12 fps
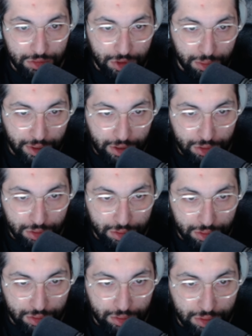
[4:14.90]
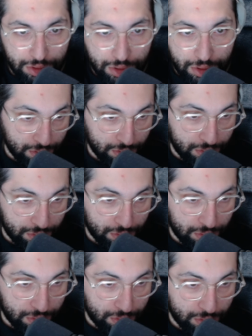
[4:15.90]
Not bad at all.
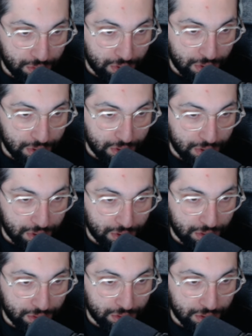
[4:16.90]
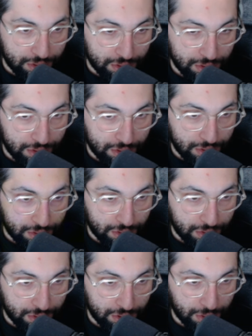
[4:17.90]
What in the hell is
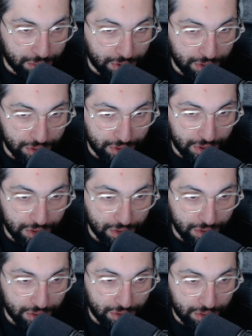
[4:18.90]
WLD though?